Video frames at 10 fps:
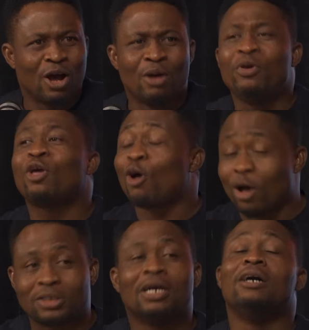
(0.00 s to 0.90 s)
because
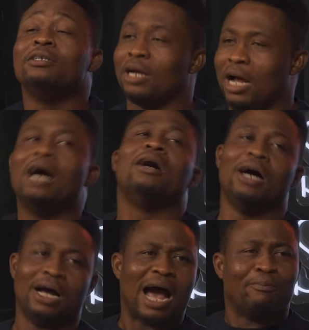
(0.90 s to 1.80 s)

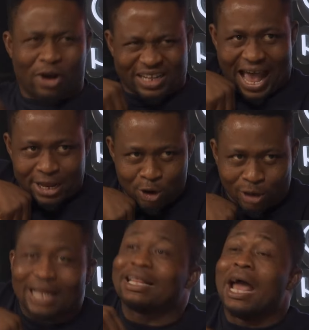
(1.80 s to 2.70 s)
but I know that
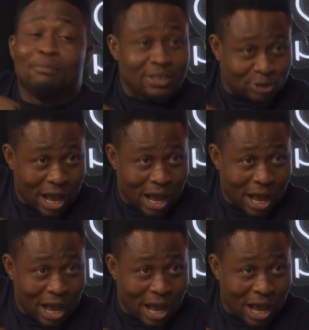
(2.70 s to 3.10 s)
I am this guy.